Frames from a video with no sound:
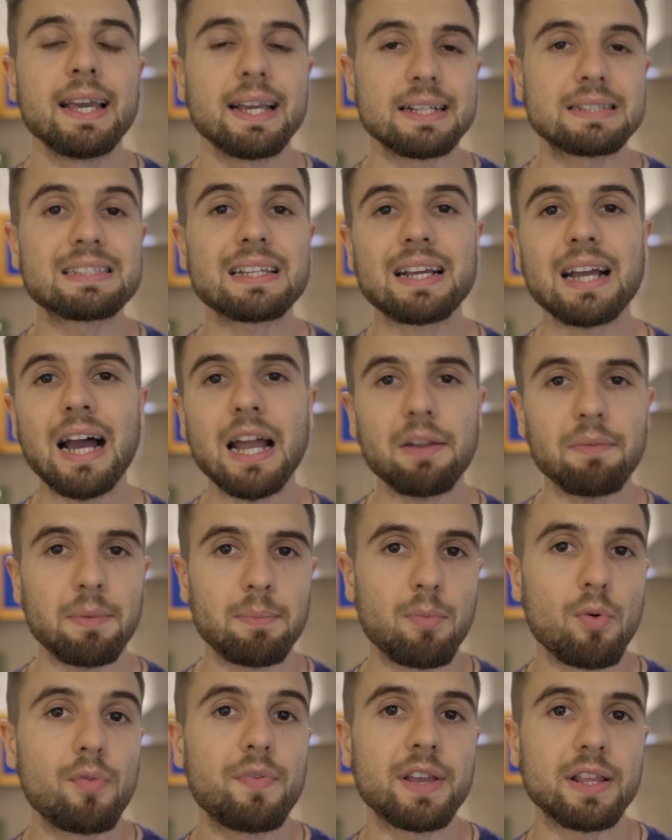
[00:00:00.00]
It's a kind of a
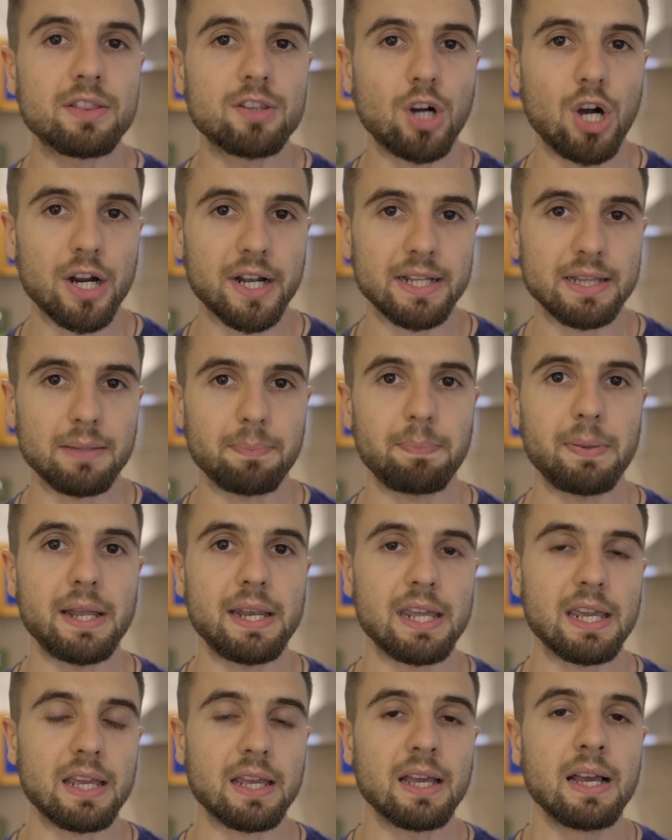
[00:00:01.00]
moving target
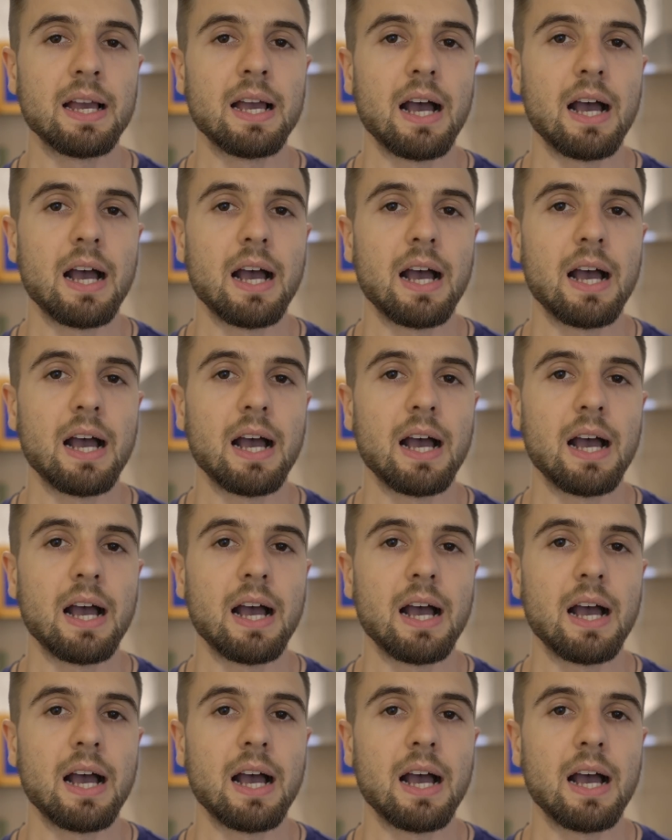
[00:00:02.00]
depending